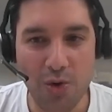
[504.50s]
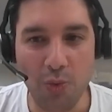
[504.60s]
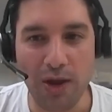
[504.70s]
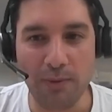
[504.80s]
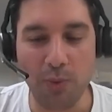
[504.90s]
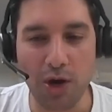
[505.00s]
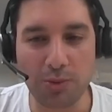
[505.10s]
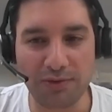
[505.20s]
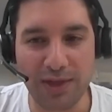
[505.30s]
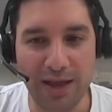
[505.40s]
We worked
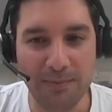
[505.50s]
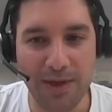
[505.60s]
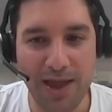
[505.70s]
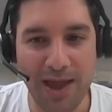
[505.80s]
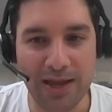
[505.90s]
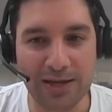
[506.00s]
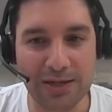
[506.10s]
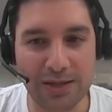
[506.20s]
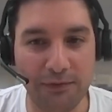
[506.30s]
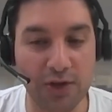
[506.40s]
with them. And
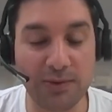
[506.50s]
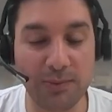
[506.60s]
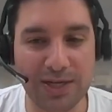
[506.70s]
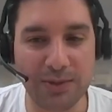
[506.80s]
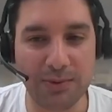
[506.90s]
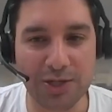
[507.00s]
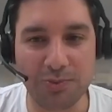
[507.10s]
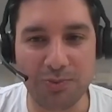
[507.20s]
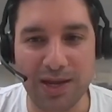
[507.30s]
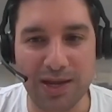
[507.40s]
the first thing we did was
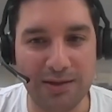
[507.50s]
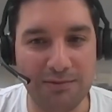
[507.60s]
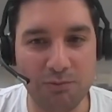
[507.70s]
we,